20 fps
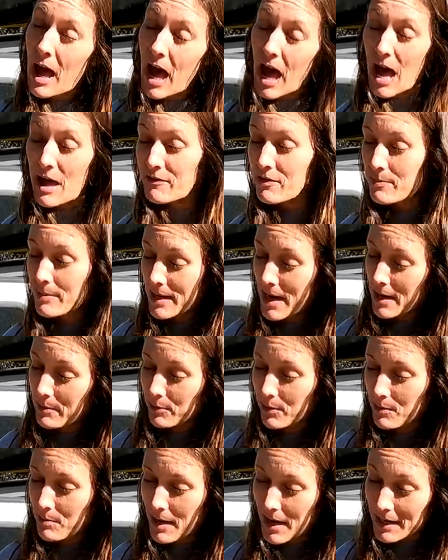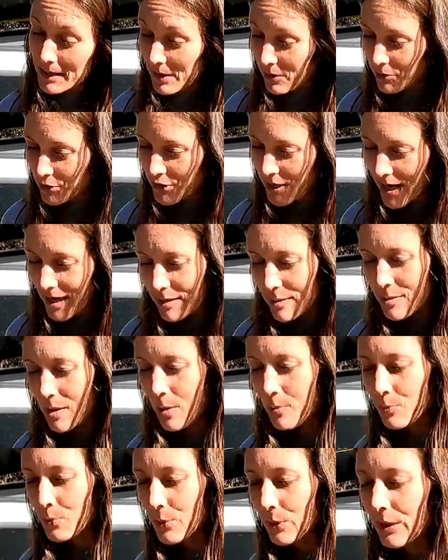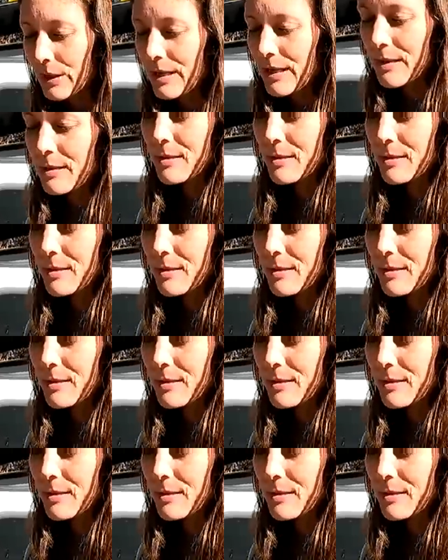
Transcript: I haven't been able to make those yet, so I'm really